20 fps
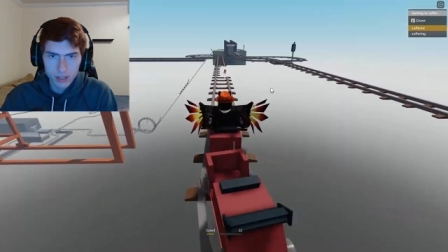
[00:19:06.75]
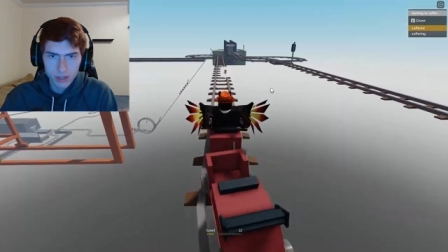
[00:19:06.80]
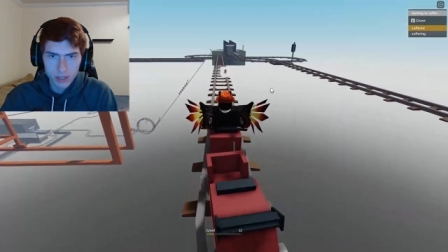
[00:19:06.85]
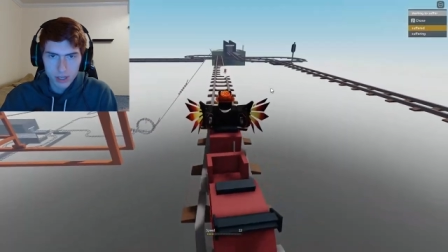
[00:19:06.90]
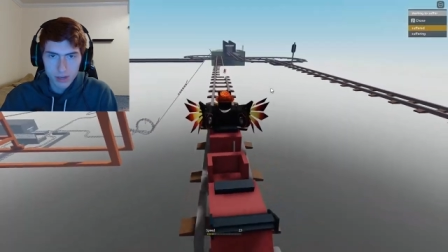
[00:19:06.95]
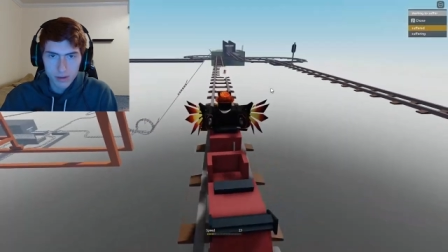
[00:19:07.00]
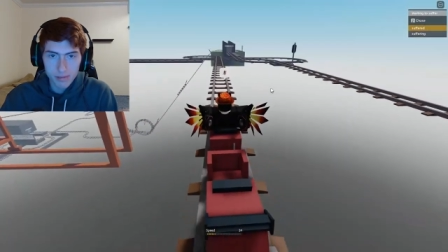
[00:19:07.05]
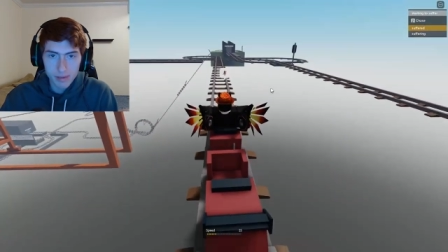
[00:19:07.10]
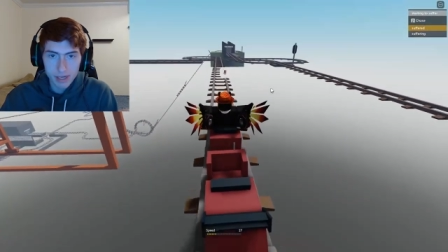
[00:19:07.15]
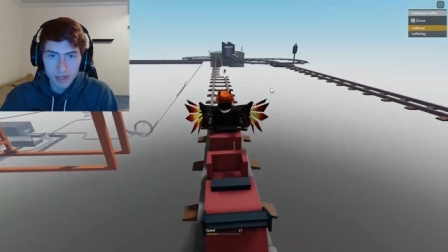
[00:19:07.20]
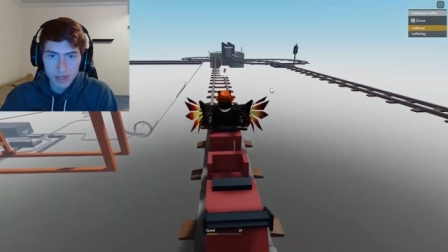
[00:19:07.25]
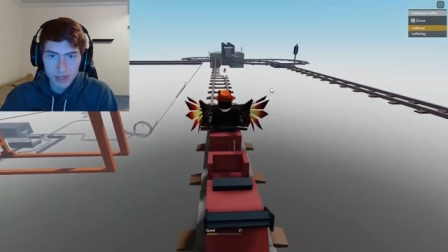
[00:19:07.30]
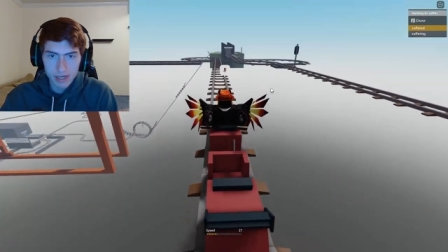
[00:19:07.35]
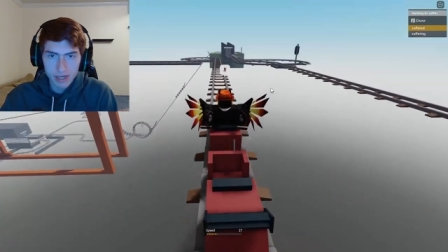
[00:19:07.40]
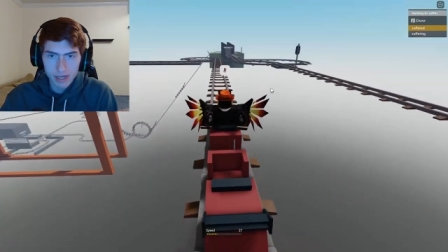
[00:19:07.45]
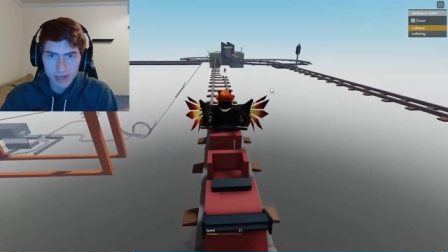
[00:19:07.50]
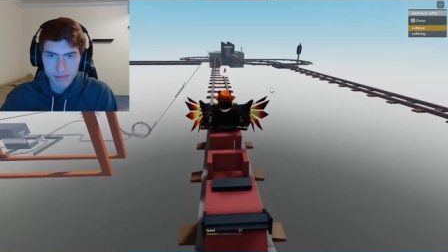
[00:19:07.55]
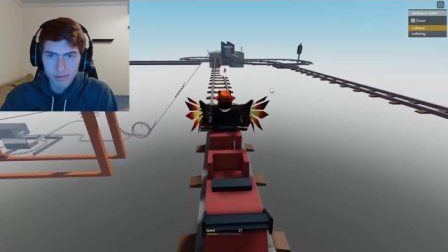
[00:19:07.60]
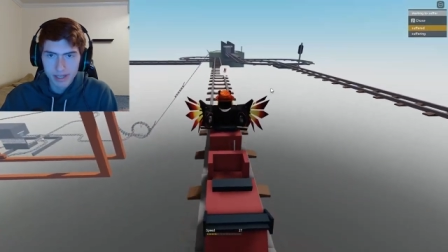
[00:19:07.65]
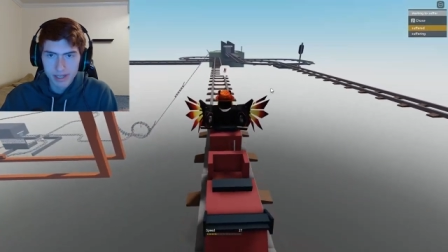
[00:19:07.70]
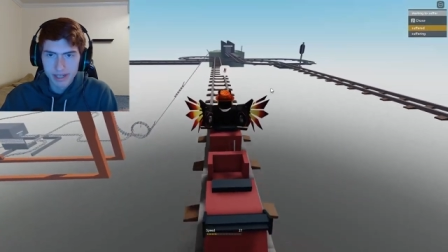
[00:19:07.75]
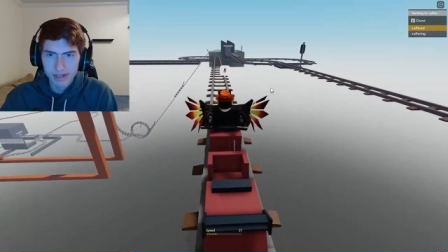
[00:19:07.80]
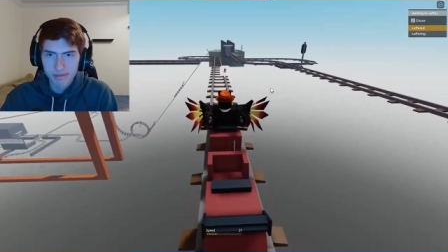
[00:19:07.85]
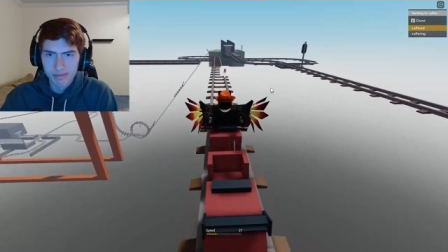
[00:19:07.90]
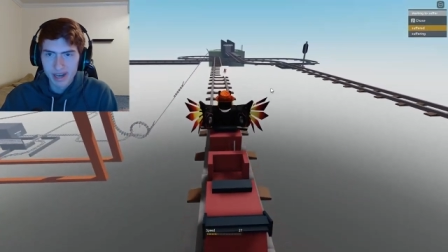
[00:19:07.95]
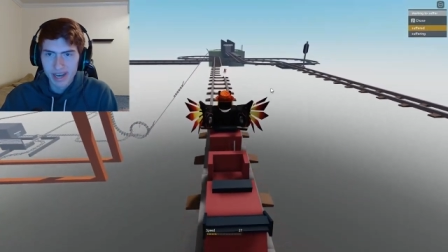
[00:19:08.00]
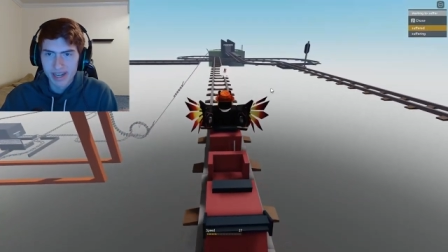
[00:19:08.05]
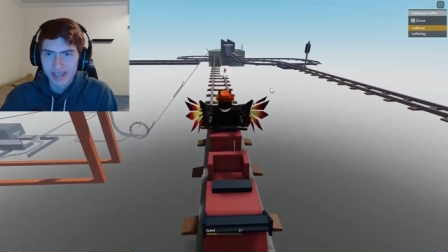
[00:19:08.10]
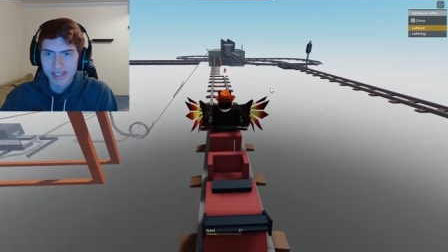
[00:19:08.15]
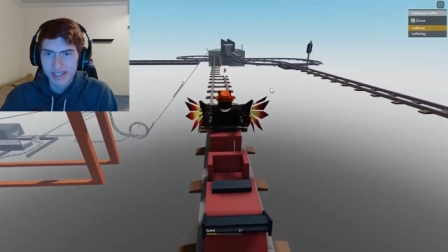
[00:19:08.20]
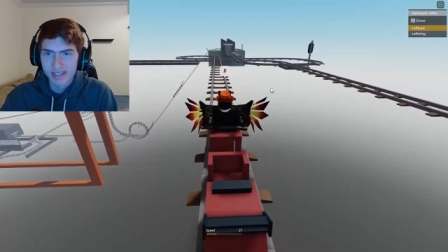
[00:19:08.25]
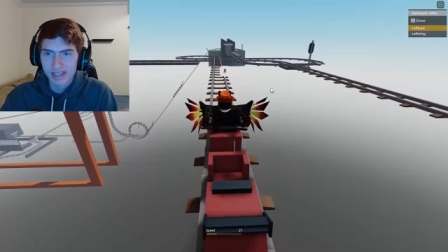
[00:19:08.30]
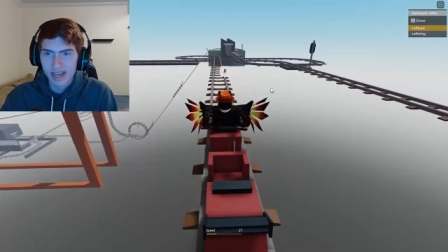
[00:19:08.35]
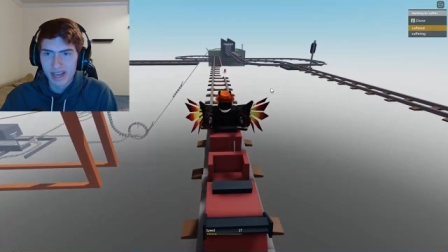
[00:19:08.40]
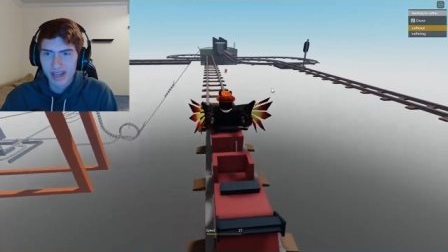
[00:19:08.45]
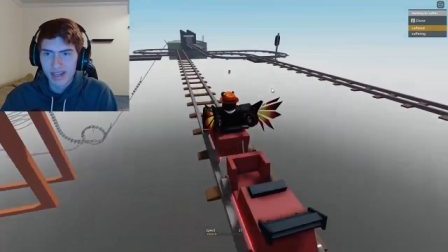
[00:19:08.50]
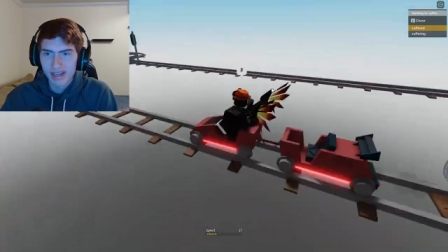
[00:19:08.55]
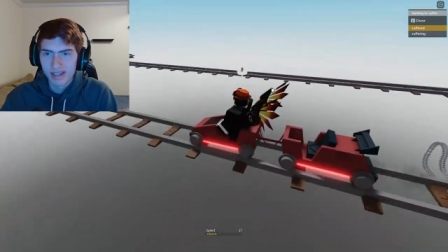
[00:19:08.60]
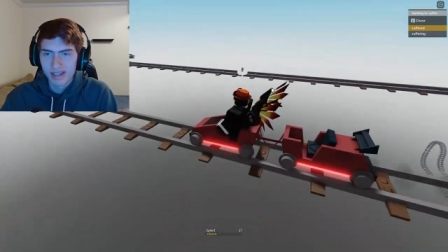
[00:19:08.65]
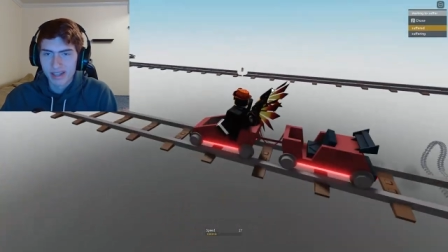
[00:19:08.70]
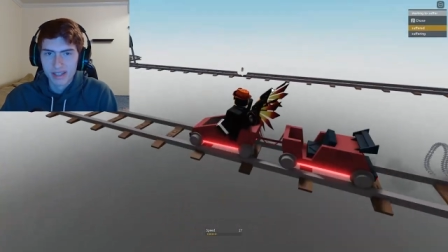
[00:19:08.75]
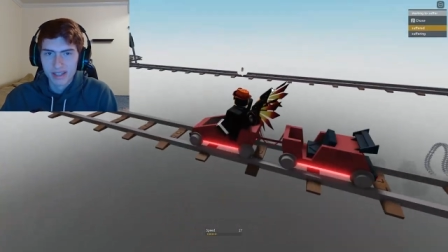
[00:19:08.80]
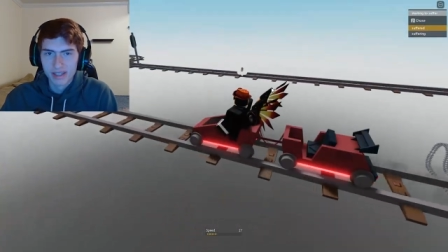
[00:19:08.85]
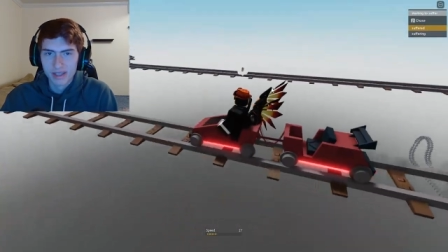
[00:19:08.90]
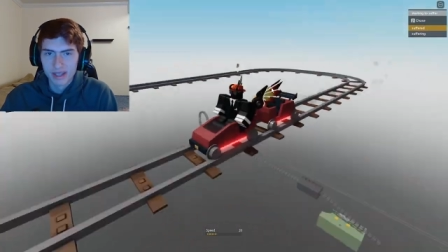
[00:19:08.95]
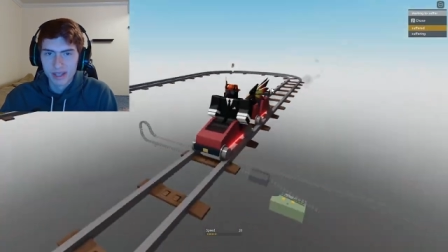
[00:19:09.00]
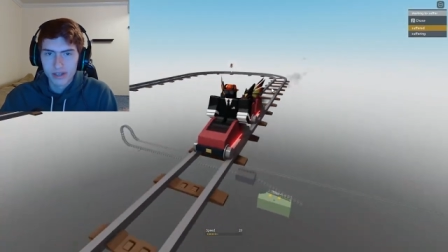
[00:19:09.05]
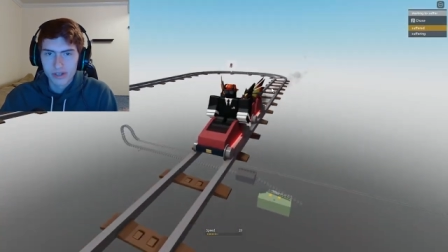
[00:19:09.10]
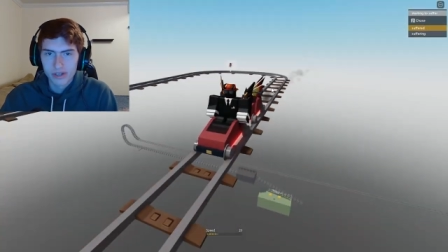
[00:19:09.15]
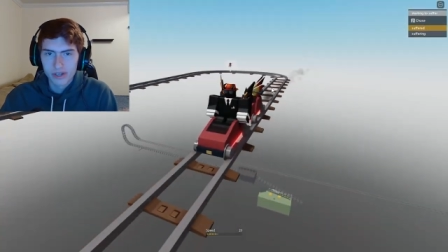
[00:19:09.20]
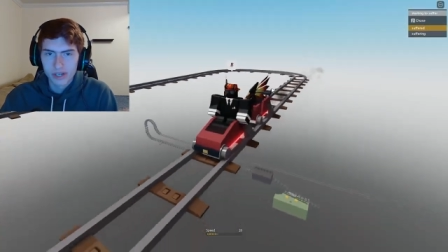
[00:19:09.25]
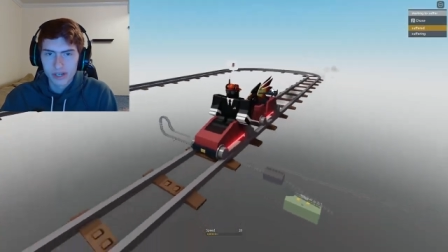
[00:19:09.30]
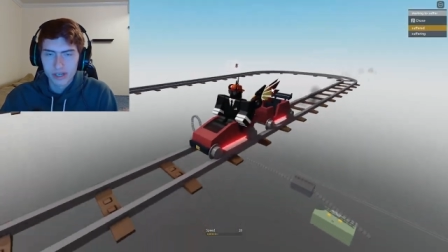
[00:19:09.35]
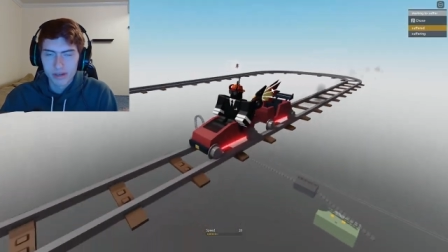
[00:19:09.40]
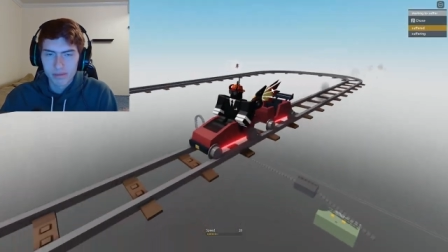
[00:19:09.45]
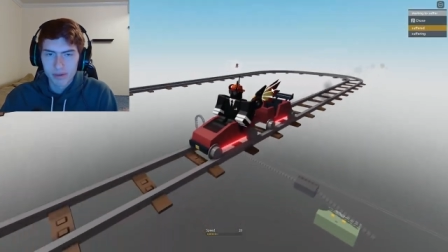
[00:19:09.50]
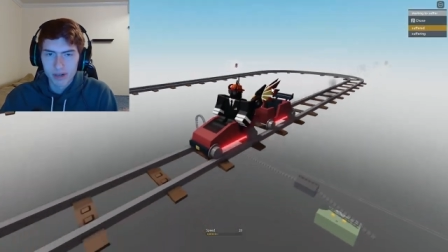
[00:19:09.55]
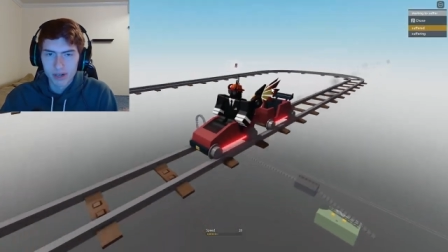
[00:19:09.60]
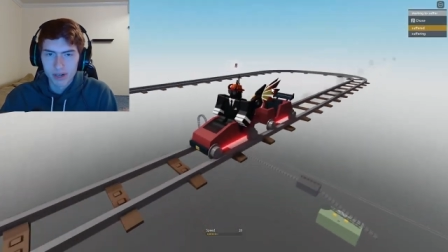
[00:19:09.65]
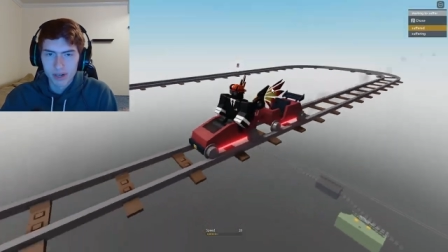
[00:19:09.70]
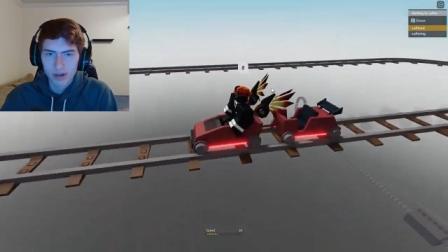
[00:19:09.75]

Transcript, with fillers: Okay, I made it. I made it past that, that shaking part.